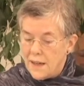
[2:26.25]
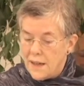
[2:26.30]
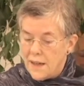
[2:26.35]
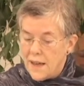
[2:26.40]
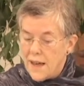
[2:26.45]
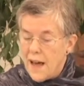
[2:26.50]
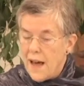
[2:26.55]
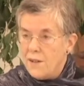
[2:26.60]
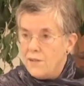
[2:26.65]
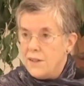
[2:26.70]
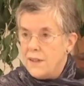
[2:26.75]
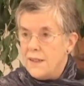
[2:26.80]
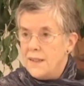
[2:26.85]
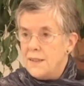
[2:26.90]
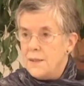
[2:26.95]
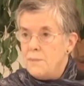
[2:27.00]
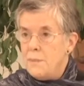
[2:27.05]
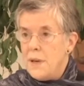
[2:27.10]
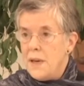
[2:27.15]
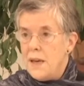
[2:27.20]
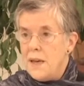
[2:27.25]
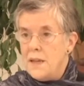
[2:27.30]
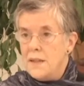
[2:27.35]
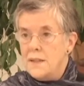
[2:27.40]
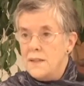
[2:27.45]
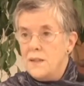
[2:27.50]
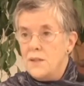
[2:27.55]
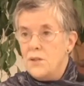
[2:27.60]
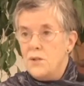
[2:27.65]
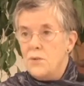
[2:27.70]
countless
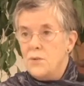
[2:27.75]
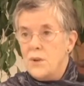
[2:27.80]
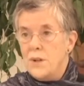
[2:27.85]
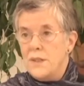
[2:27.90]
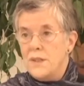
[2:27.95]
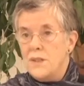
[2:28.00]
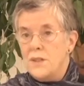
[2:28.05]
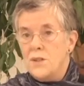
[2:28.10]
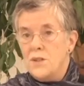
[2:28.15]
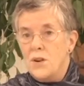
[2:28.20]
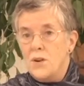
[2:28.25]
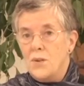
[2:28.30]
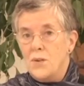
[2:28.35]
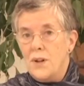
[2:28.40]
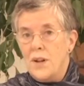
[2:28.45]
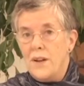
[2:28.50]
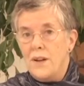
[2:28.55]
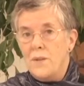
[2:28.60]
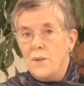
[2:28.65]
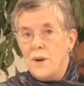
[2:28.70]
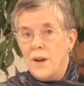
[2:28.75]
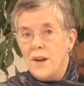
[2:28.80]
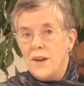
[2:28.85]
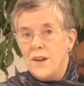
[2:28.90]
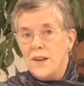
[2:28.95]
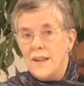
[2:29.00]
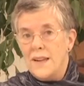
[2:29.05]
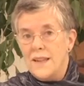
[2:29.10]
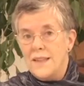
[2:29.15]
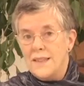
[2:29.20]
beings towards total
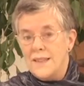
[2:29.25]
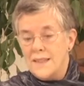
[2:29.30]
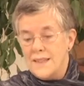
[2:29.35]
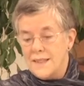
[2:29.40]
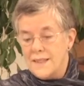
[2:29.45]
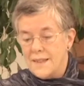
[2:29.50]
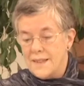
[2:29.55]
awareness.